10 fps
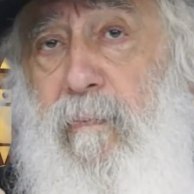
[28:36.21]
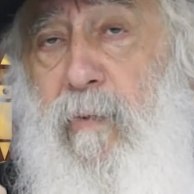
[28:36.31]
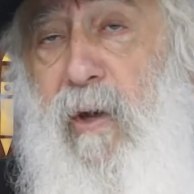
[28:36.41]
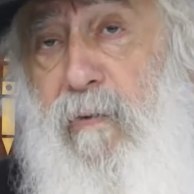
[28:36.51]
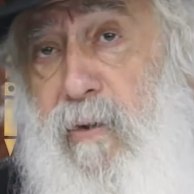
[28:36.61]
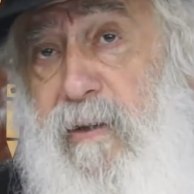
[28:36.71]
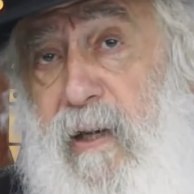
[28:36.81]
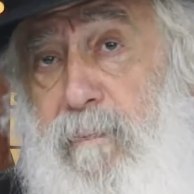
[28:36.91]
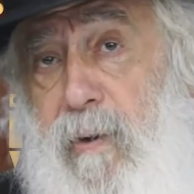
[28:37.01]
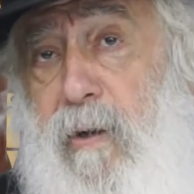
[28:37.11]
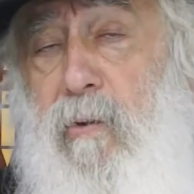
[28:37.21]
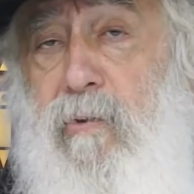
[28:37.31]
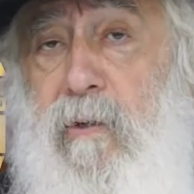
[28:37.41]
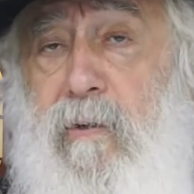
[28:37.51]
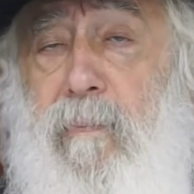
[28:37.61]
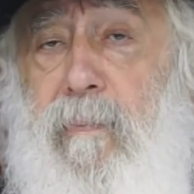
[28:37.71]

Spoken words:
You have to take precautions.